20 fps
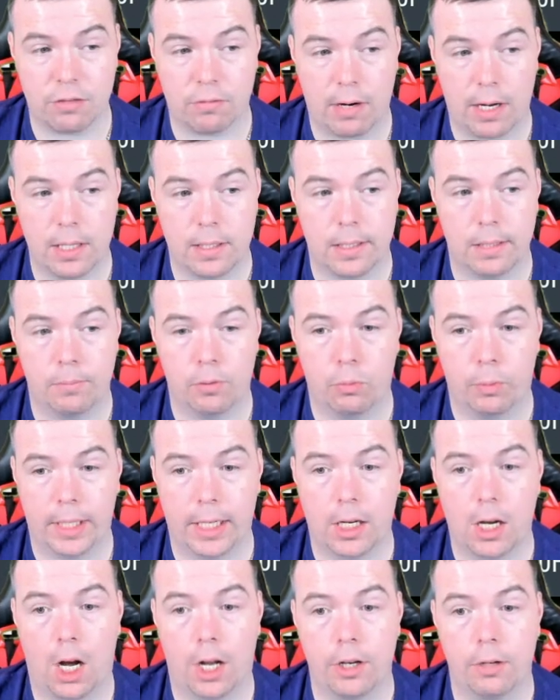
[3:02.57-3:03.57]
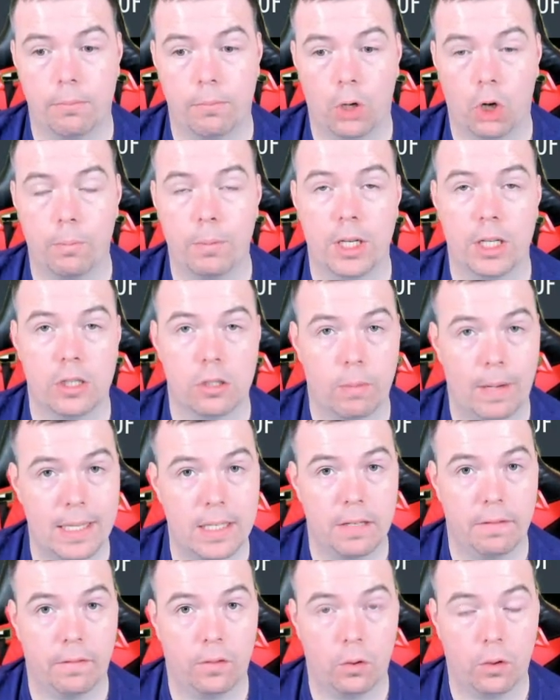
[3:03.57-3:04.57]
rated team of the week card at the moment at
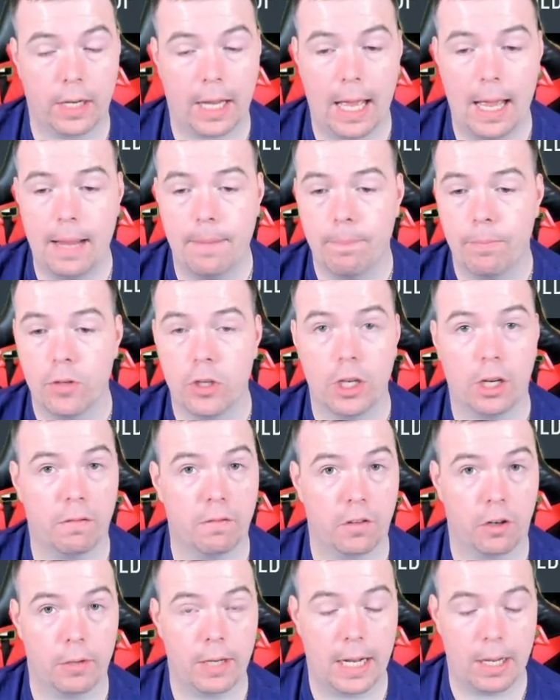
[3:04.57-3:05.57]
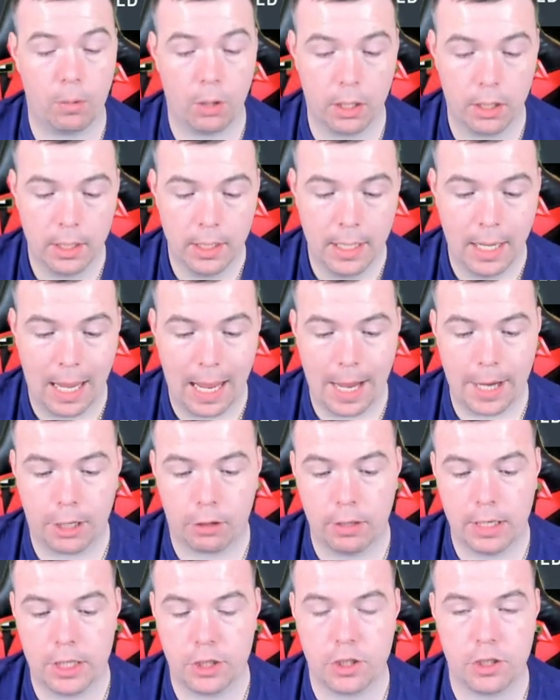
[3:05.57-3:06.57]
24k. You can throw in anyone.
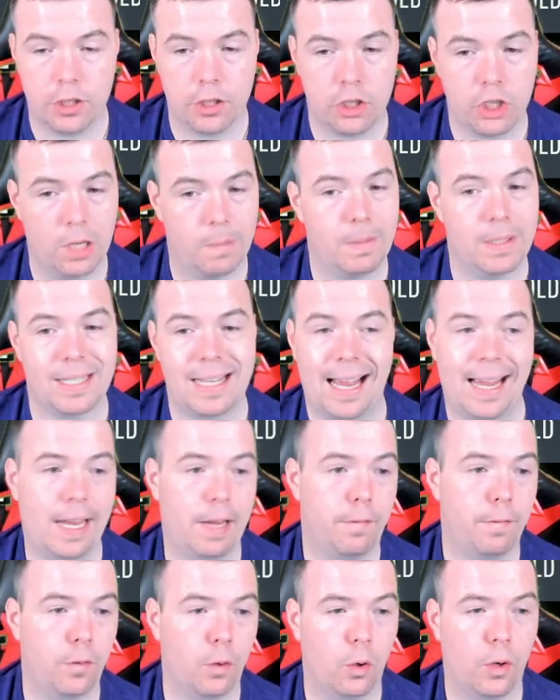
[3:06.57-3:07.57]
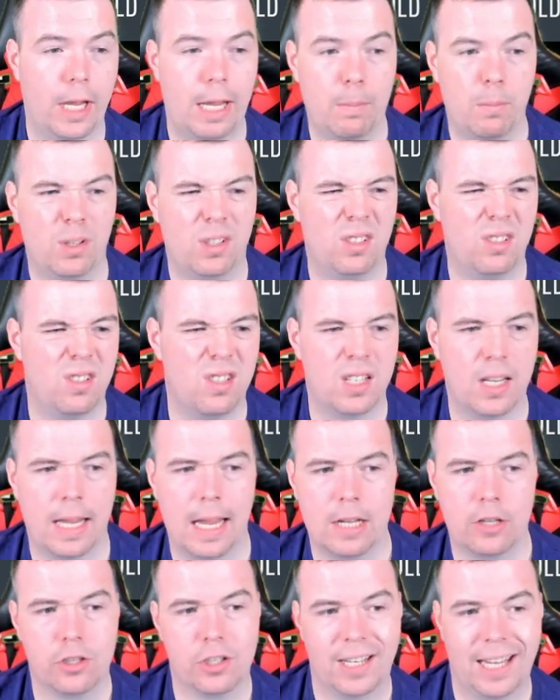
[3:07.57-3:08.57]
Grealish is the cheapest 84. Him and
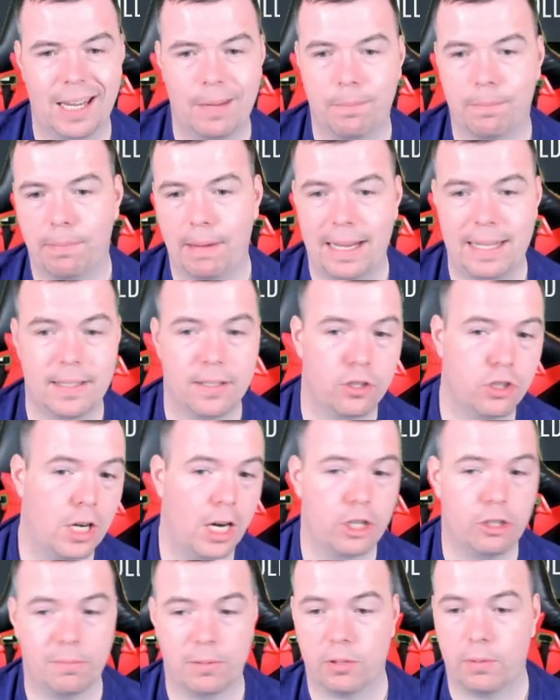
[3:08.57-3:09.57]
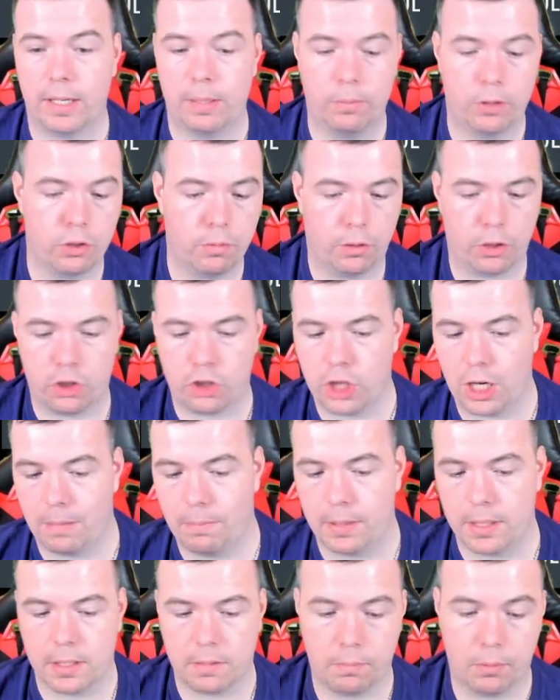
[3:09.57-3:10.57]
Ziyech keep interchanging between which one's
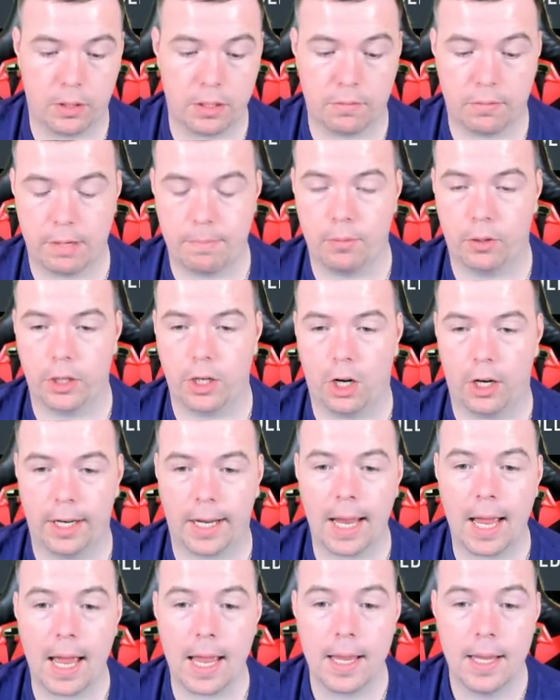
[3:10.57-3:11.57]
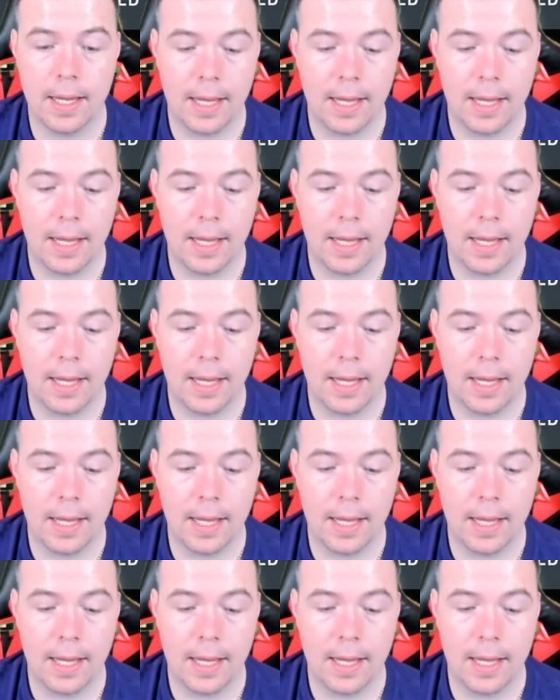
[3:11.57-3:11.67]
cheapest, but it's 3.9k.